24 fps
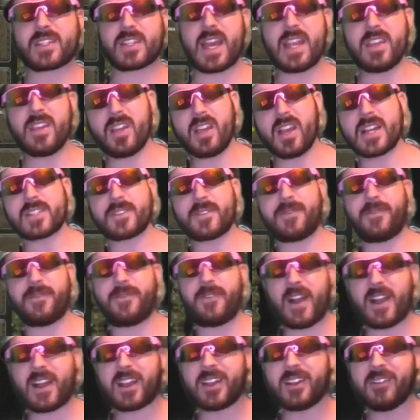and you guys are
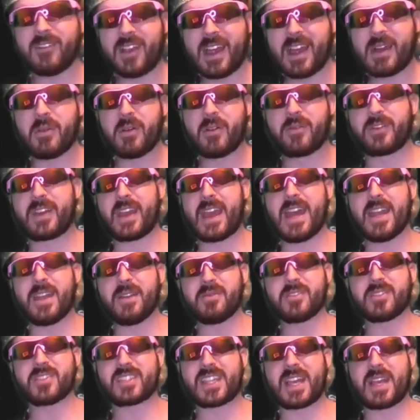fucking around with
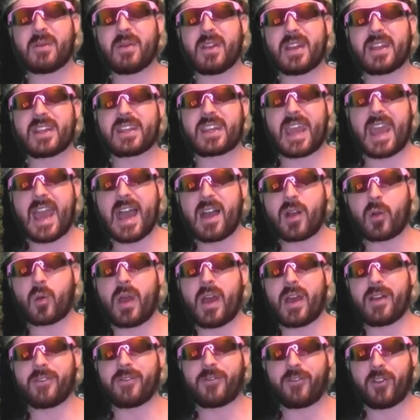edible seaweed and
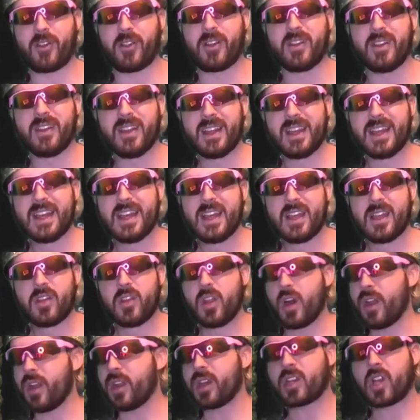cowquat fruit.
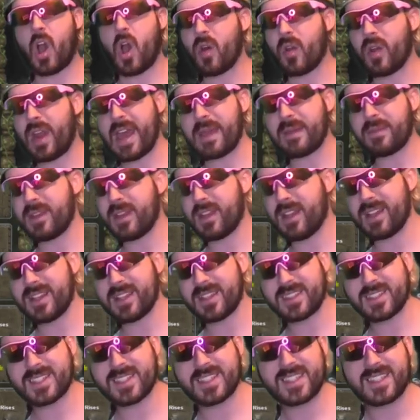Not occult
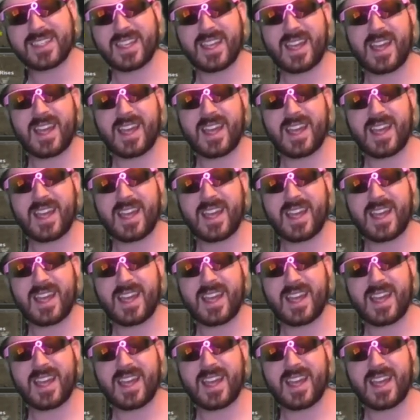amulets.